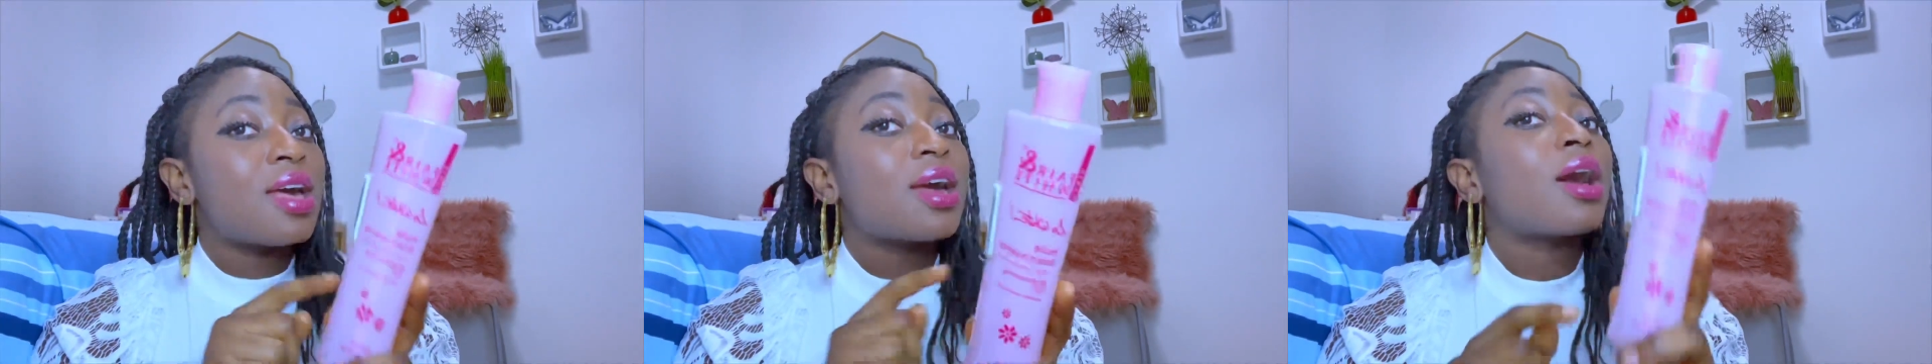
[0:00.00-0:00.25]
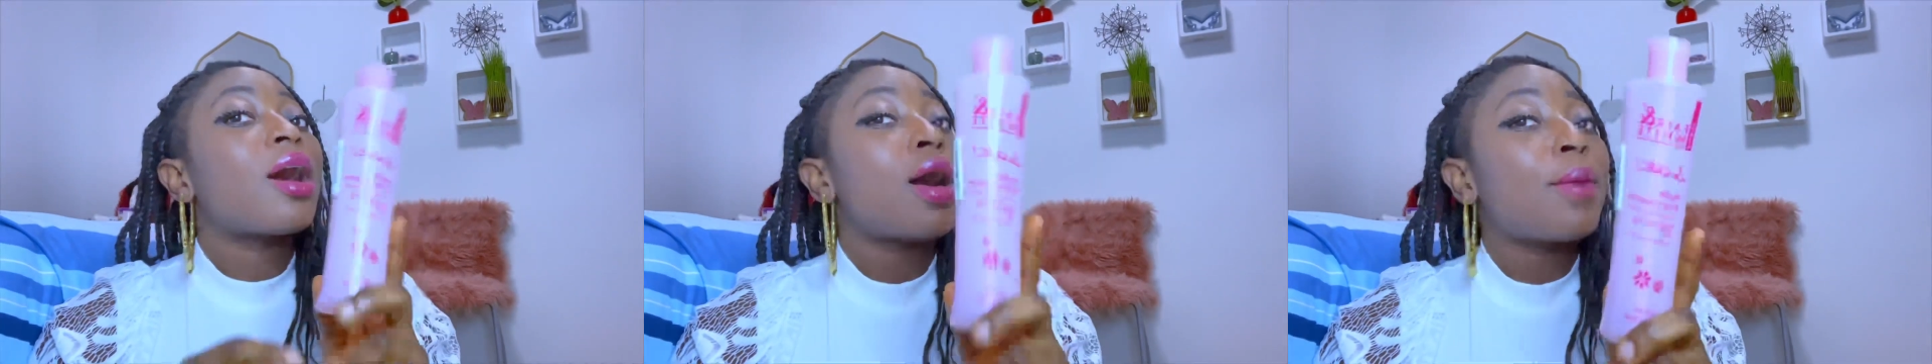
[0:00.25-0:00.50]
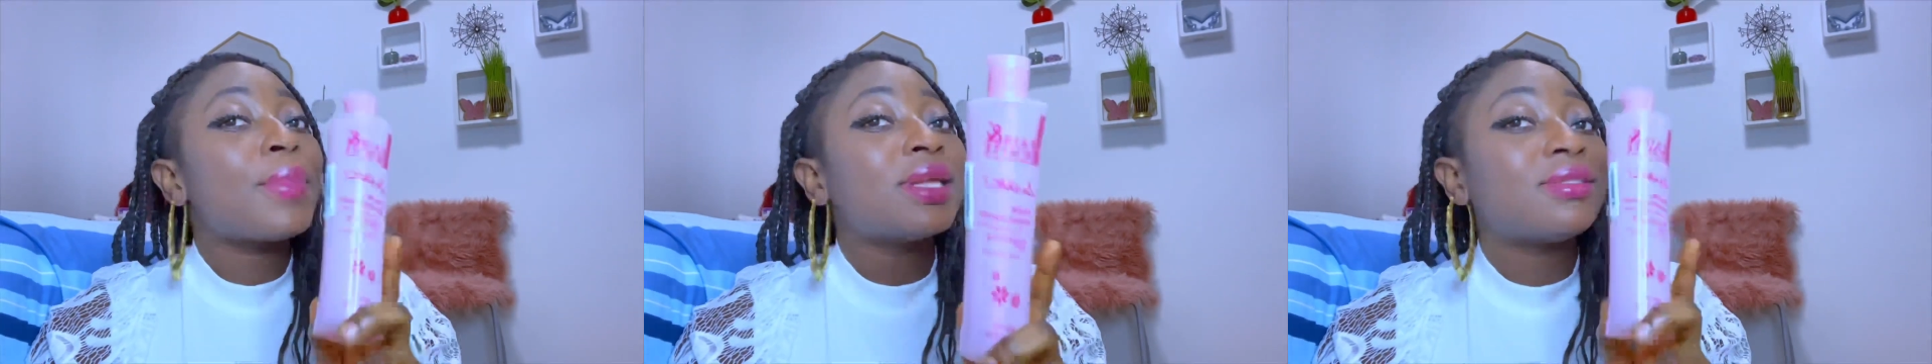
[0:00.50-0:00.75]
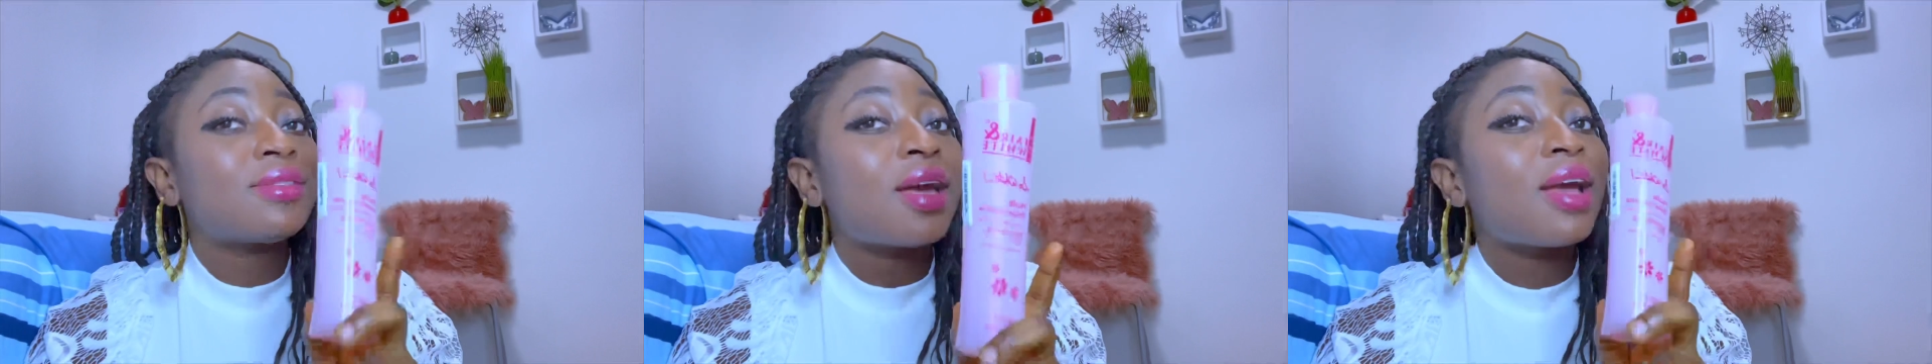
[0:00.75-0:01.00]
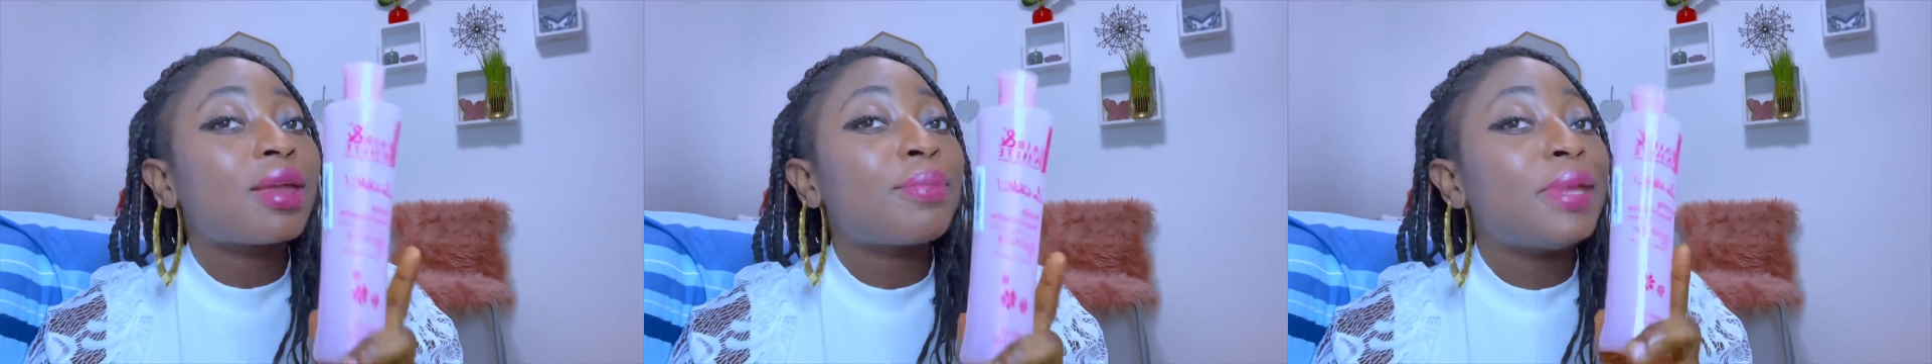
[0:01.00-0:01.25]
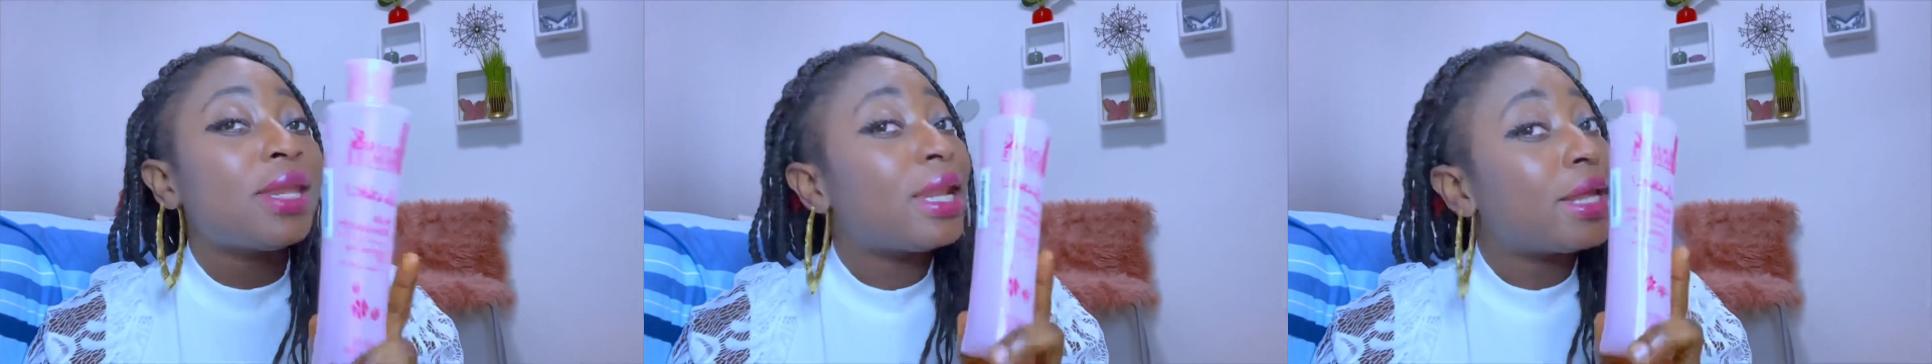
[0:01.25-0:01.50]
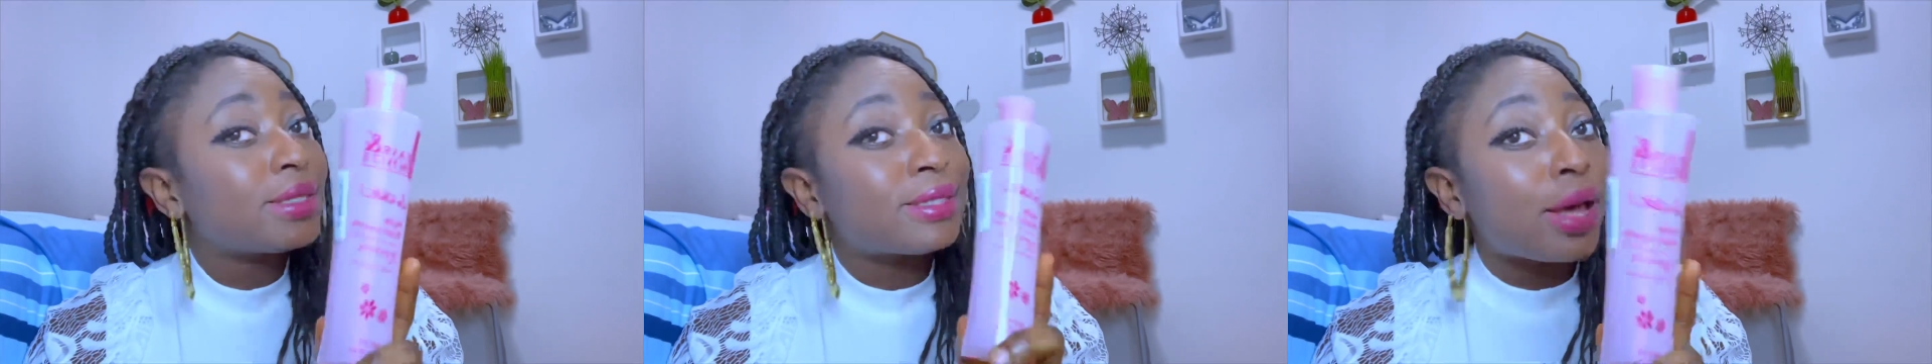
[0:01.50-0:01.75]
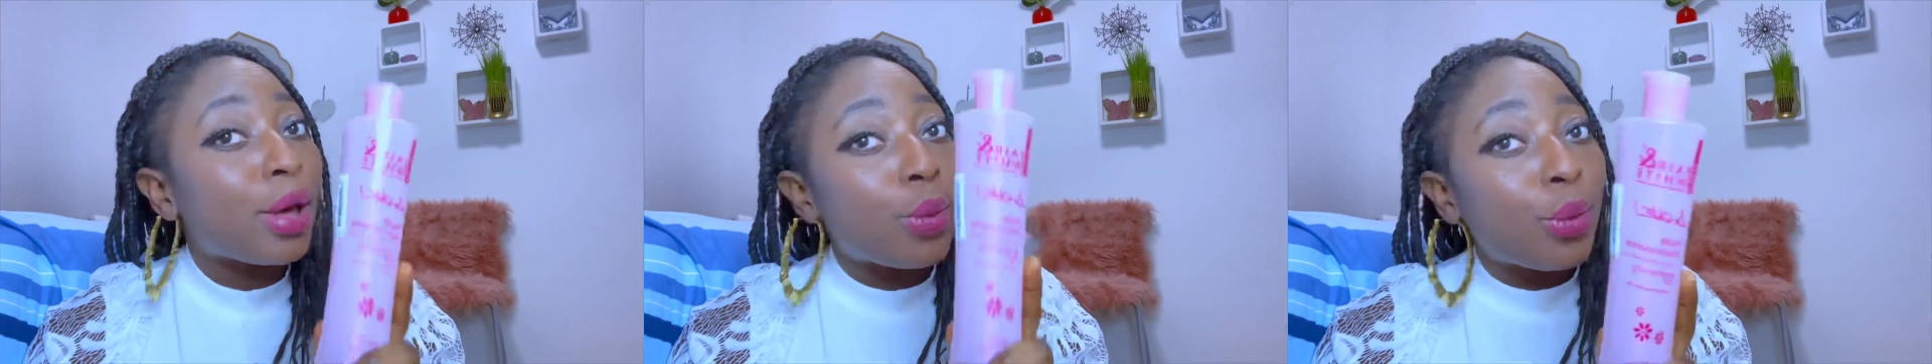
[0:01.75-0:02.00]
Come and thank me
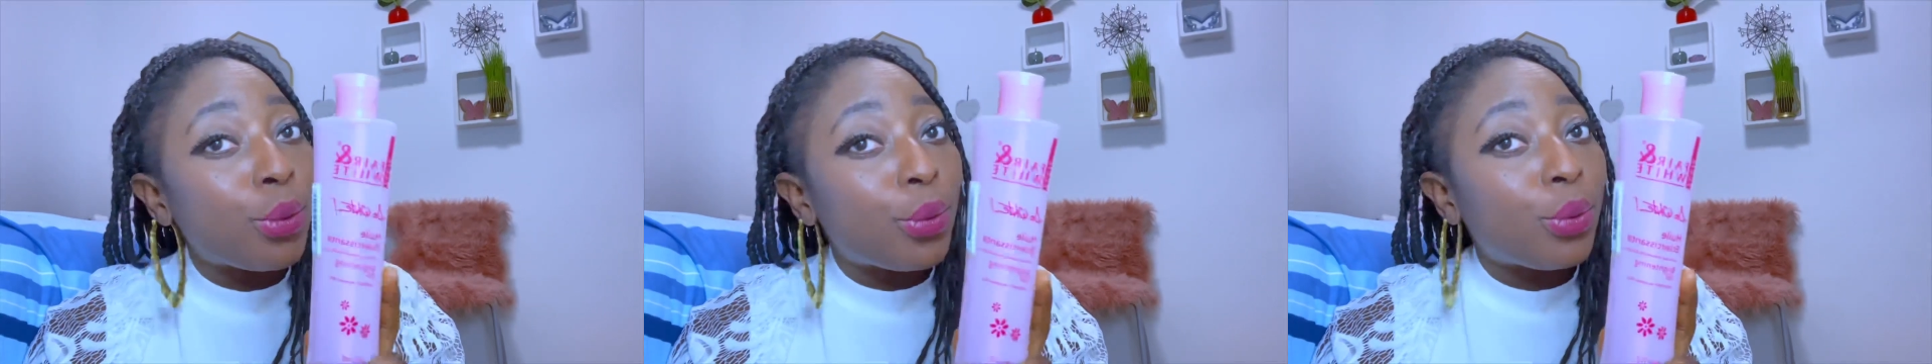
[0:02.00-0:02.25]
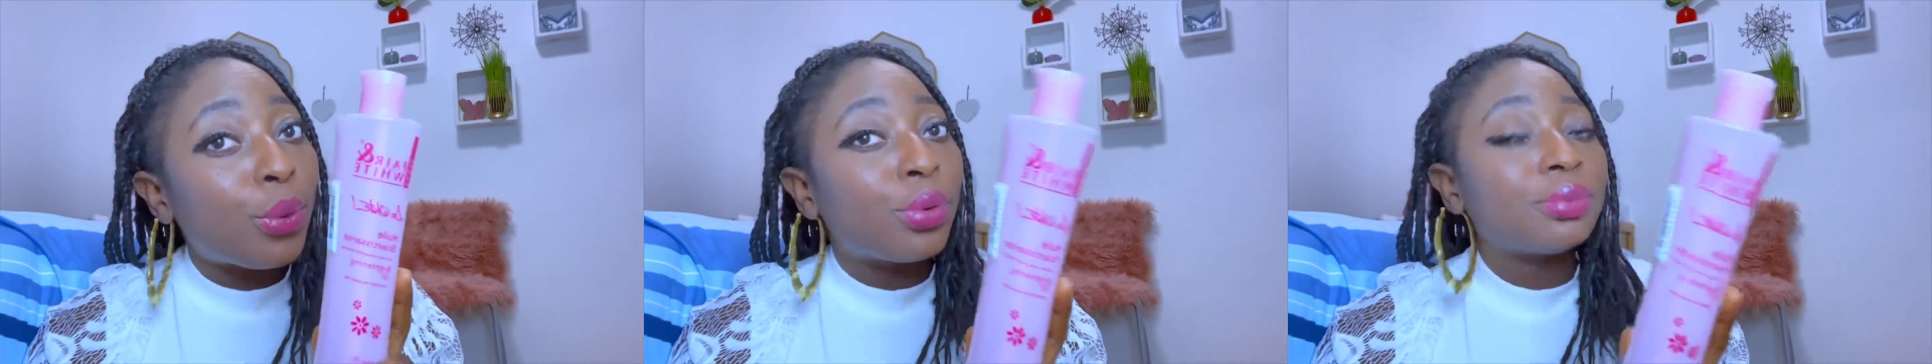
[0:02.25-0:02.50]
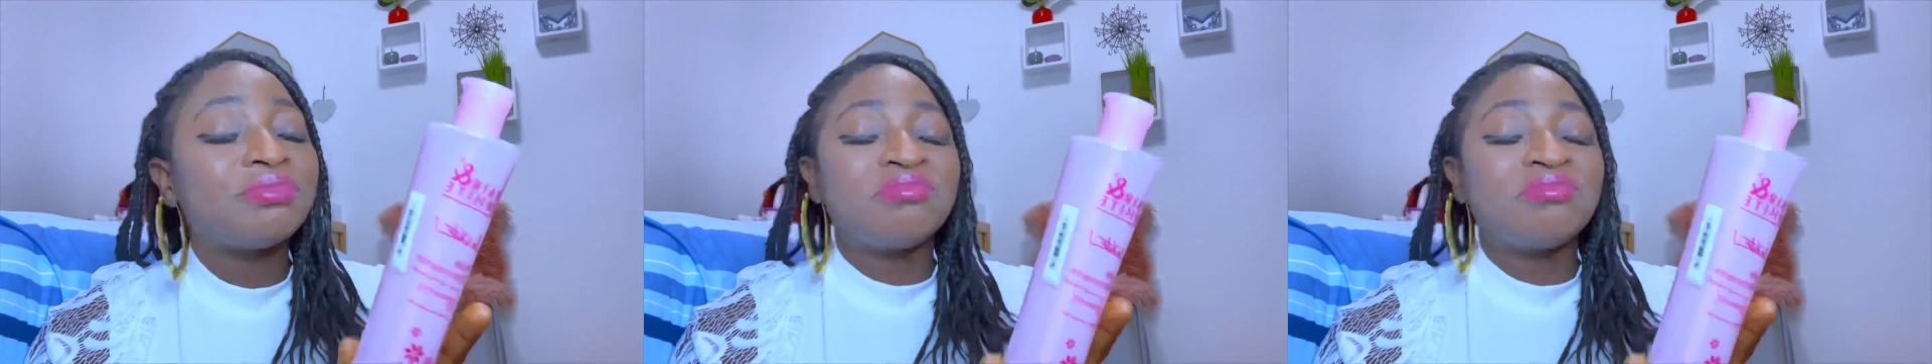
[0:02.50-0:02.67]
later. Oh.